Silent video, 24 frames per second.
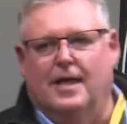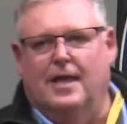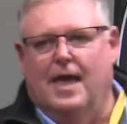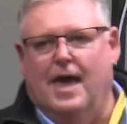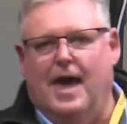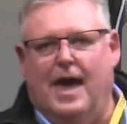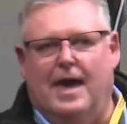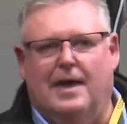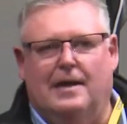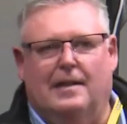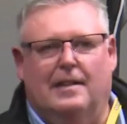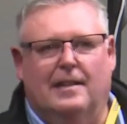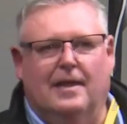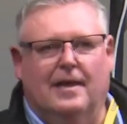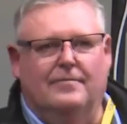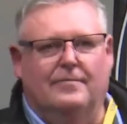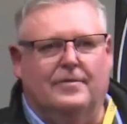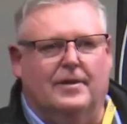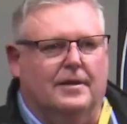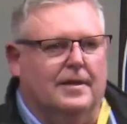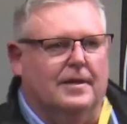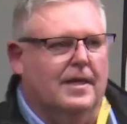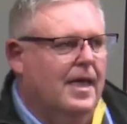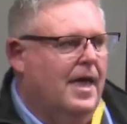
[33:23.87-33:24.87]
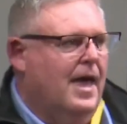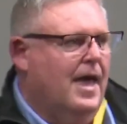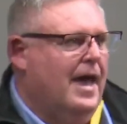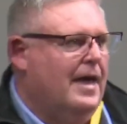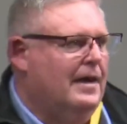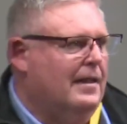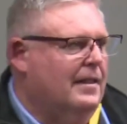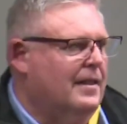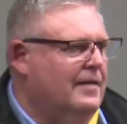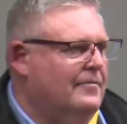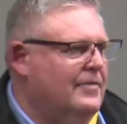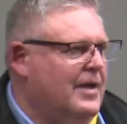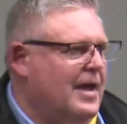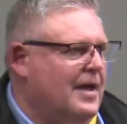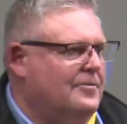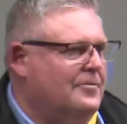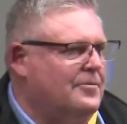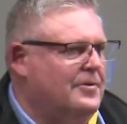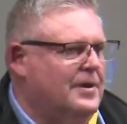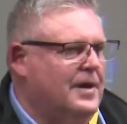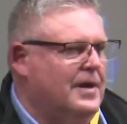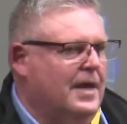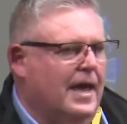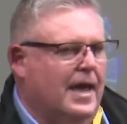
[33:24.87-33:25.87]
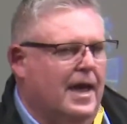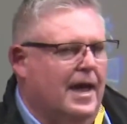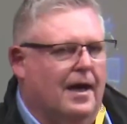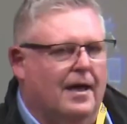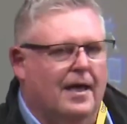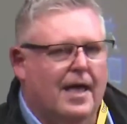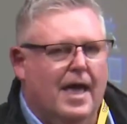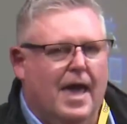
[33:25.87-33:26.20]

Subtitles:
At 11. At 1,100 now.